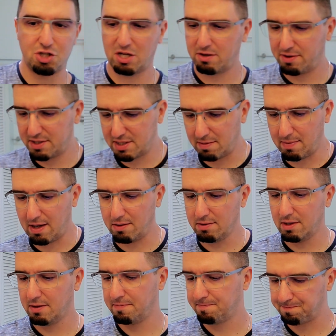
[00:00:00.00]
generous
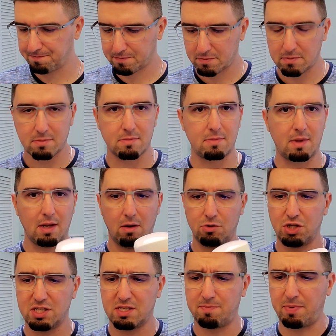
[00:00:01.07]
amount. I'll
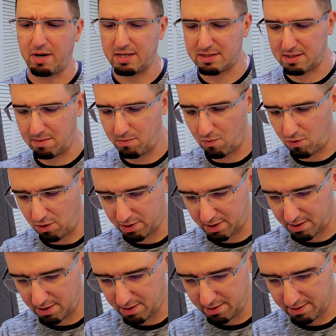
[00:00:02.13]
just spray some
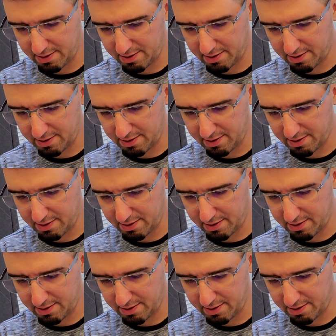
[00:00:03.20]
water,